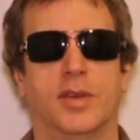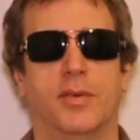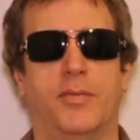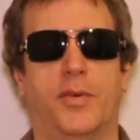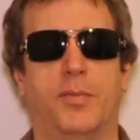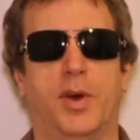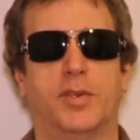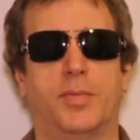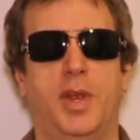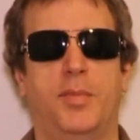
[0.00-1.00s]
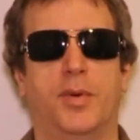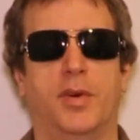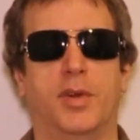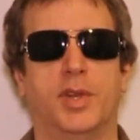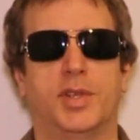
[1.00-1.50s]
for most people,
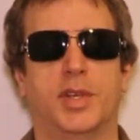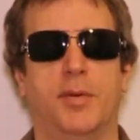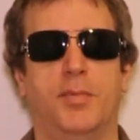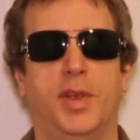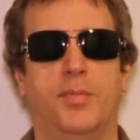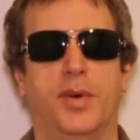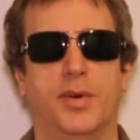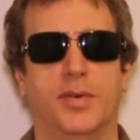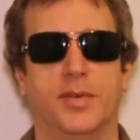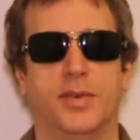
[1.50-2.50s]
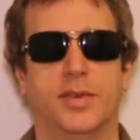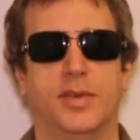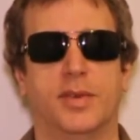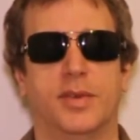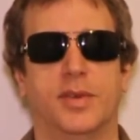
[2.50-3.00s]
or at least some people.
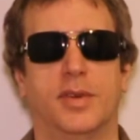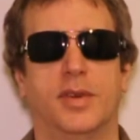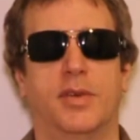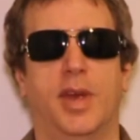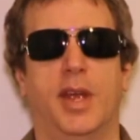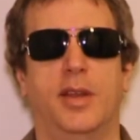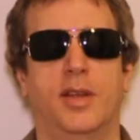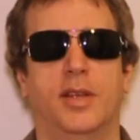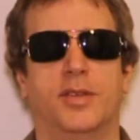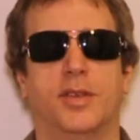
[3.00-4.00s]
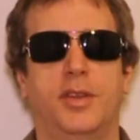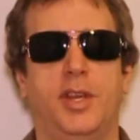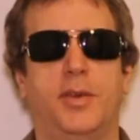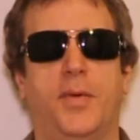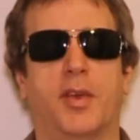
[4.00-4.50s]
Right? So you
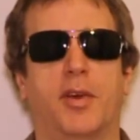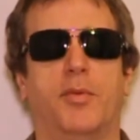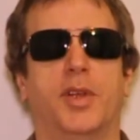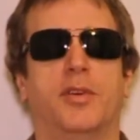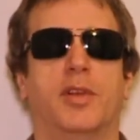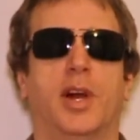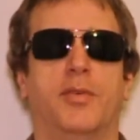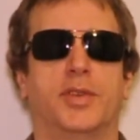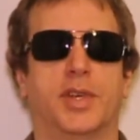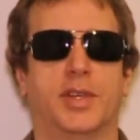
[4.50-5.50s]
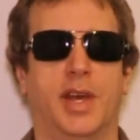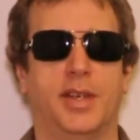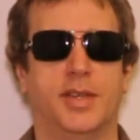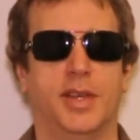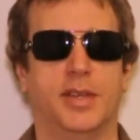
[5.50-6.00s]
need to figure out what your level of
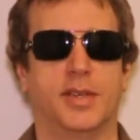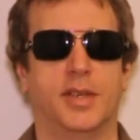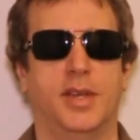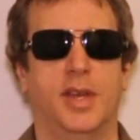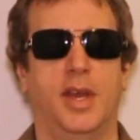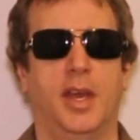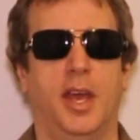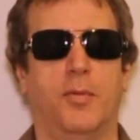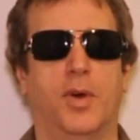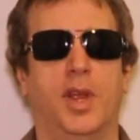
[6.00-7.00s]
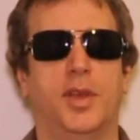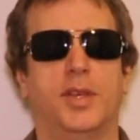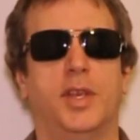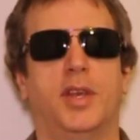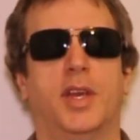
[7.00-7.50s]
success is. And one of the
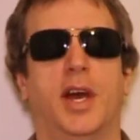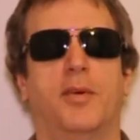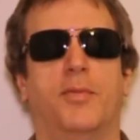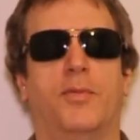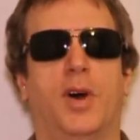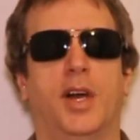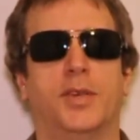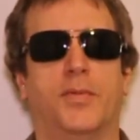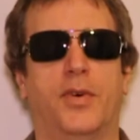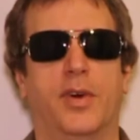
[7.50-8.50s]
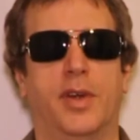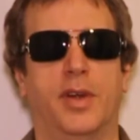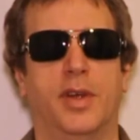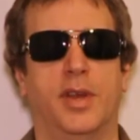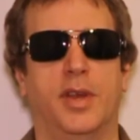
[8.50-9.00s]
things that you got to watch for,
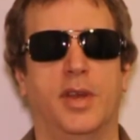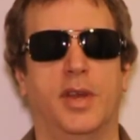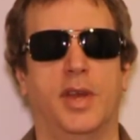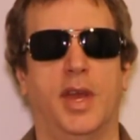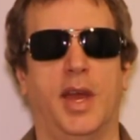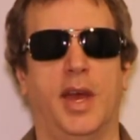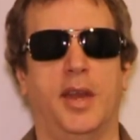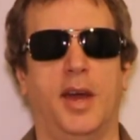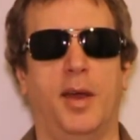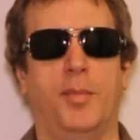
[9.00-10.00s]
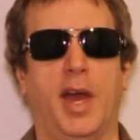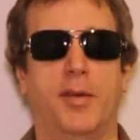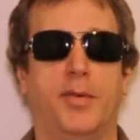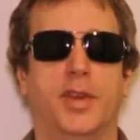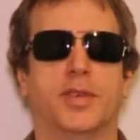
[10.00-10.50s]
and I'm
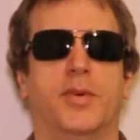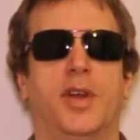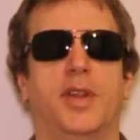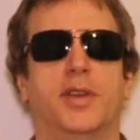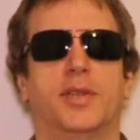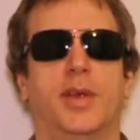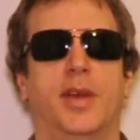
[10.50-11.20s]
bad for this one, is